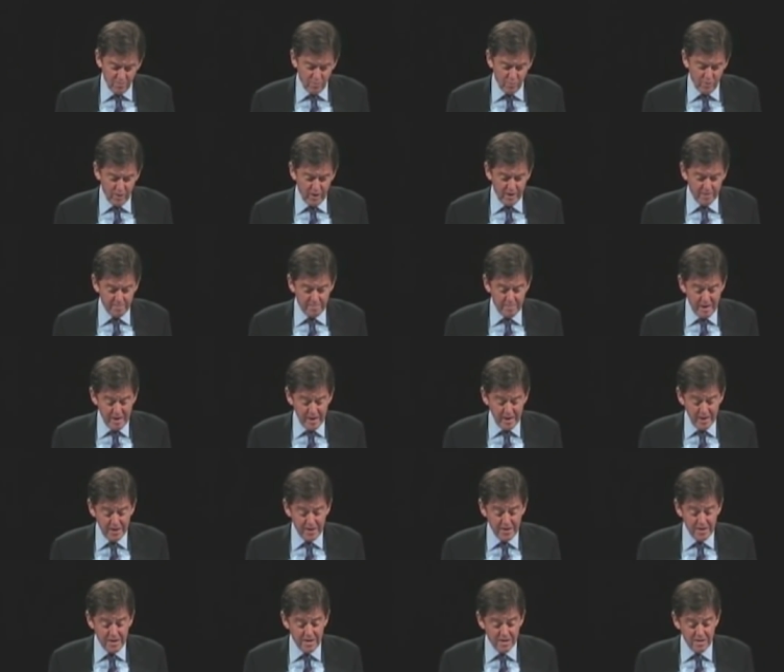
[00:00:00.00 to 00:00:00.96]
when
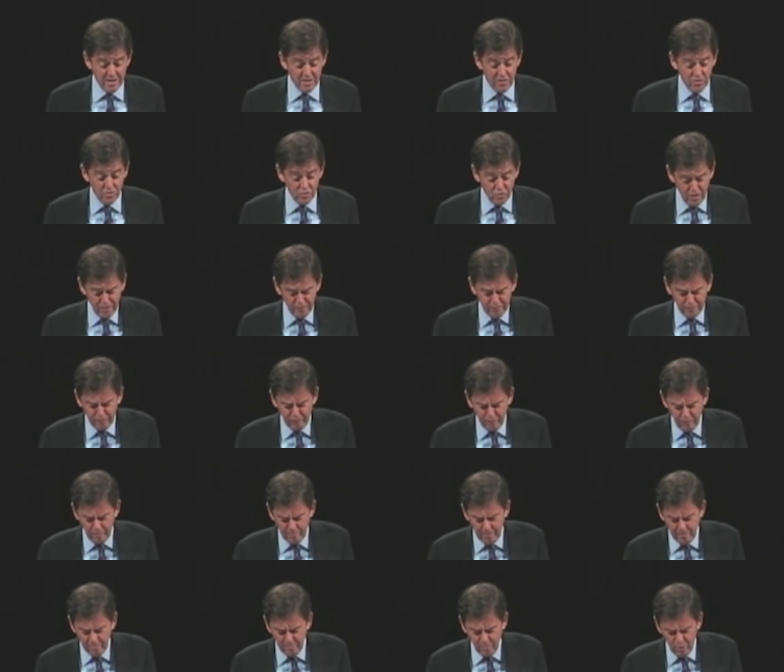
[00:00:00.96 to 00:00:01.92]
men drift
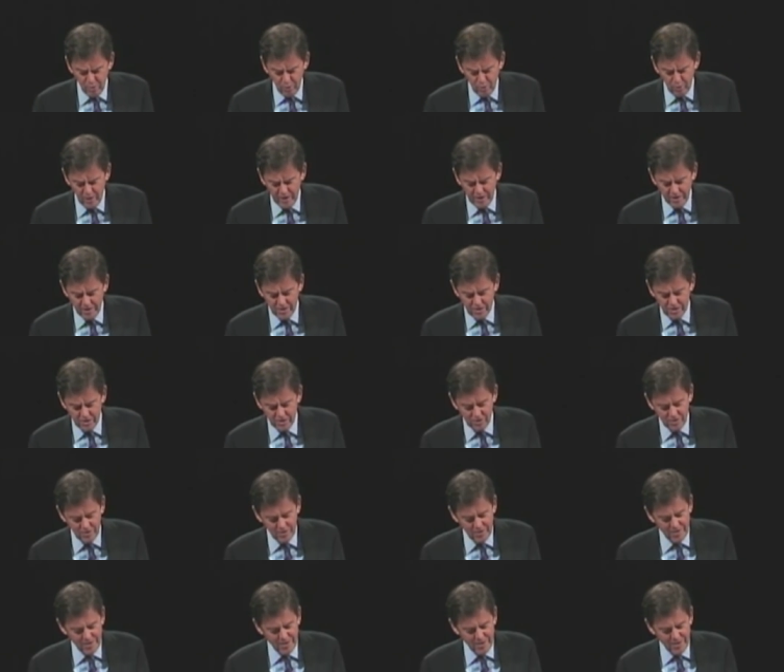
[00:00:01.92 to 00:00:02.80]
from the moorings